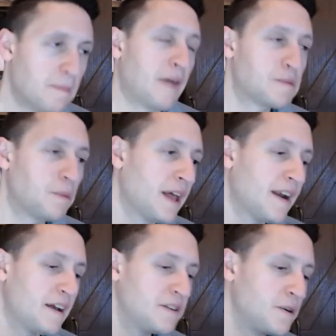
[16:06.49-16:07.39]
But I was
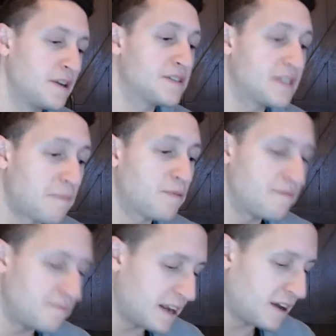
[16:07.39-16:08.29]
planning on doing a
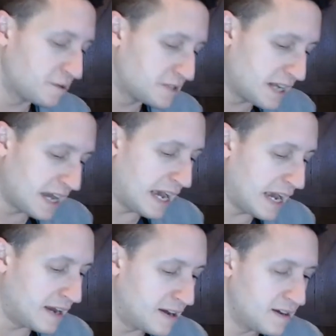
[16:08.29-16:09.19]
separate video
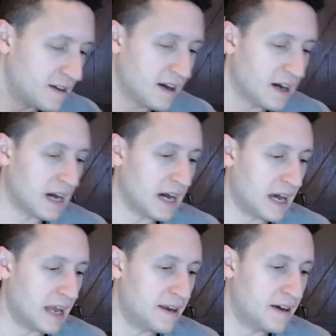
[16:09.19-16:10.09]
today
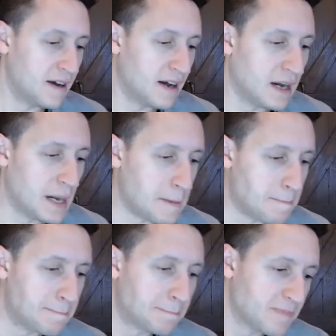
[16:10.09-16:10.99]
on
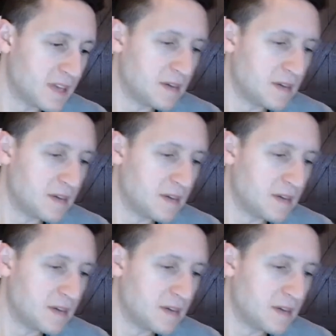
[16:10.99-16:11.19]
um,